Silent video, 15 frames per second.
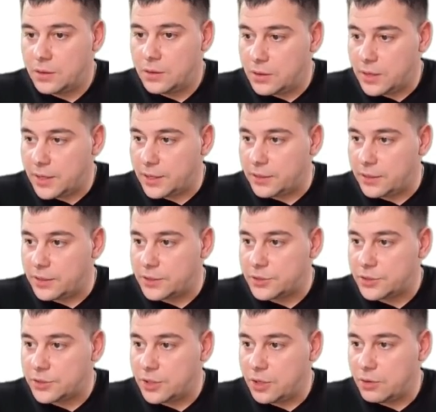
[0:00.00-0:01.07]
like
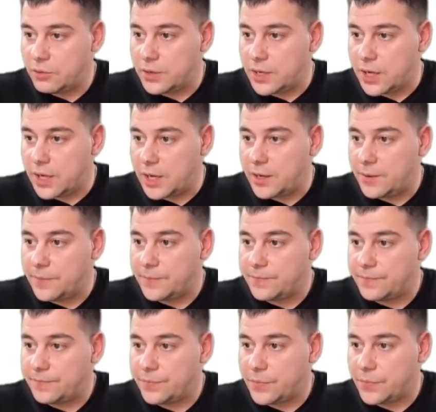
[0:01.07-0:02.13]
this. Okay,
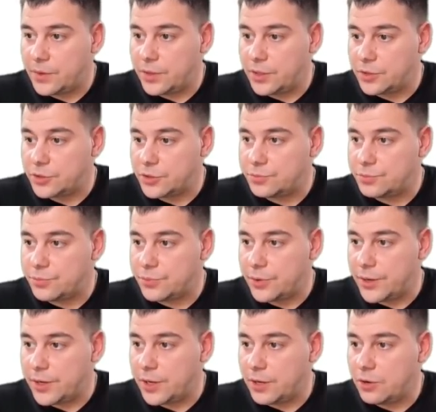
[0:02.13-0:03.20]
it's pretty